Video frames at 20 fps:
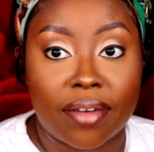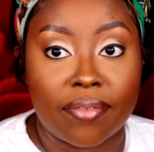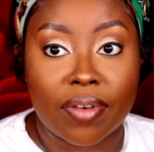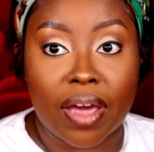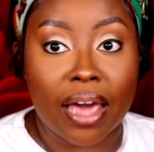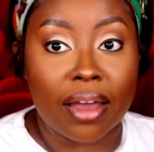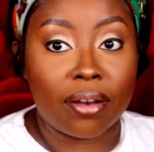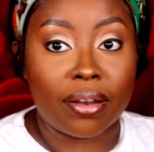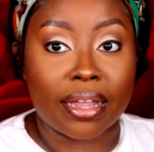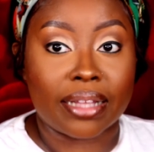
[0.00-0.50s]

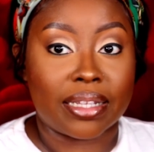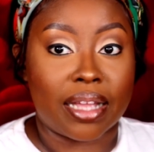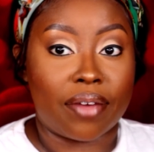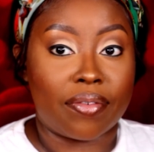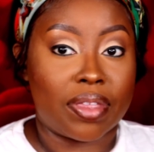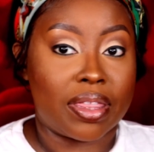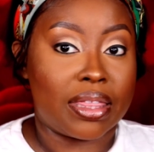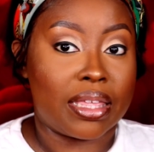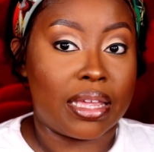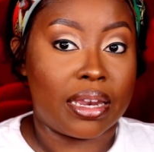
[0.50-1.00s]
I don't like to have a
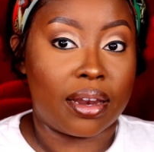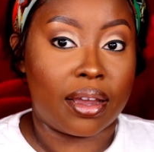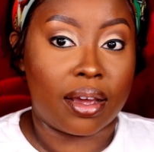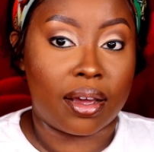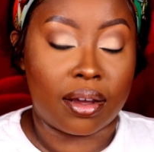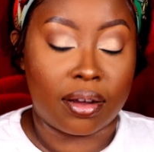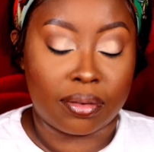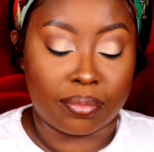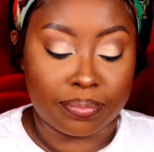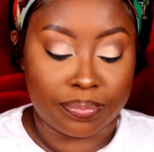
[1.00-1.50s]
thin
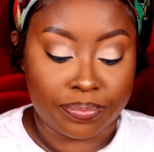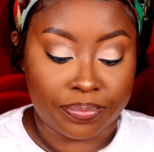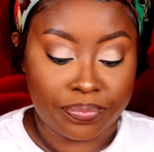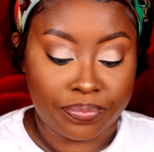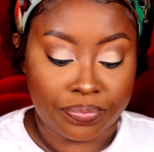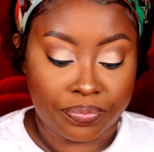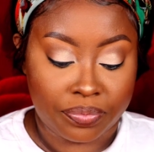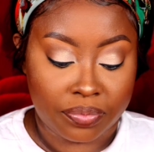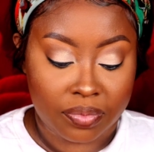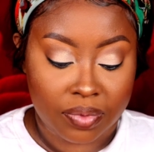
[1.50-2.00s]

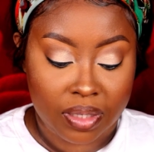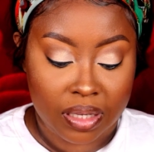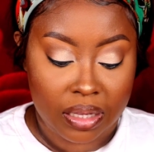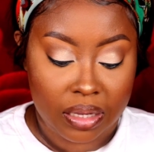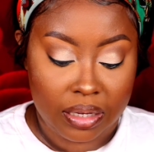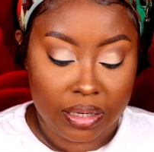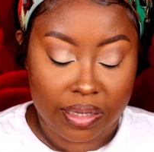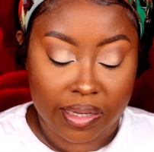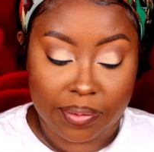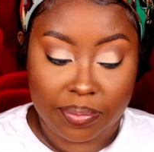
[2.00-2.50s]

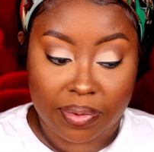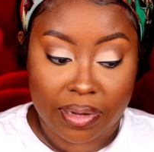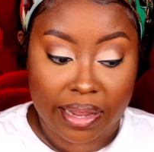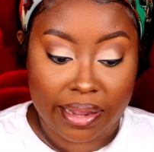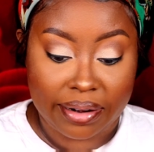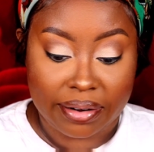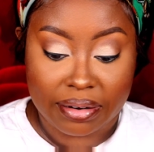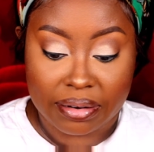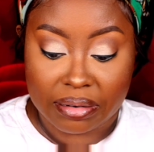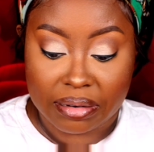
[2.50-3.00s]
lip
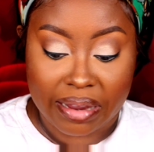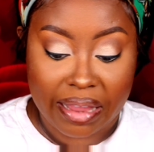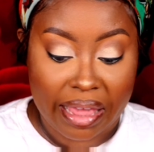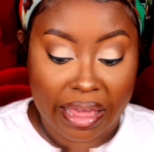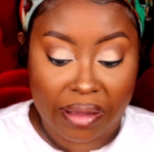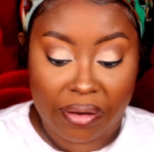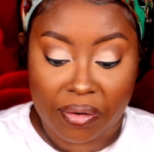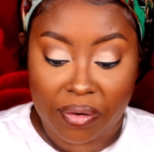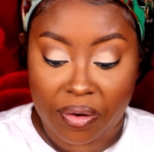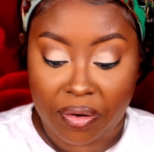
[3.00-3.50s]
liner
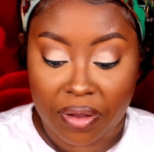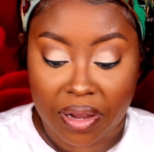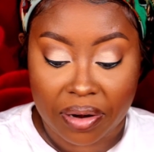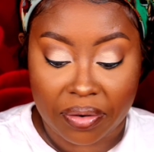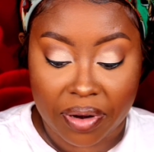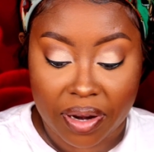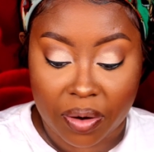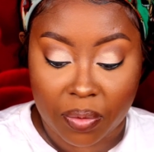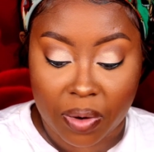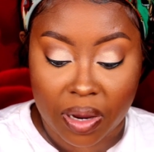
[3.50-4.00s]
at all. I
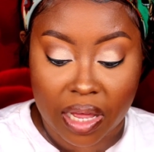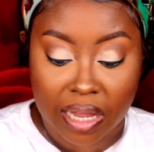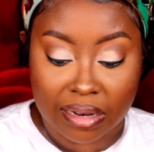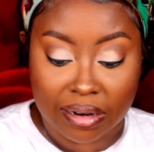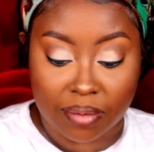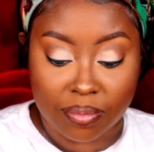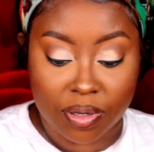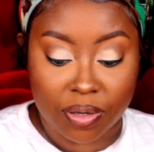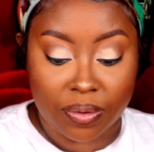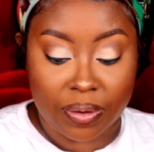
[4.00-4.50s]
don't care what color
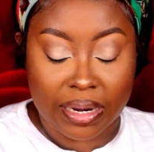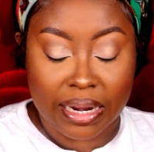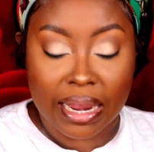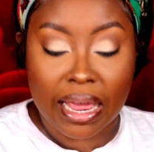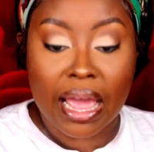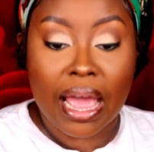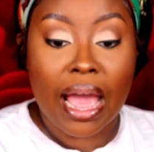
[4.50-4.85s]
I'm doing.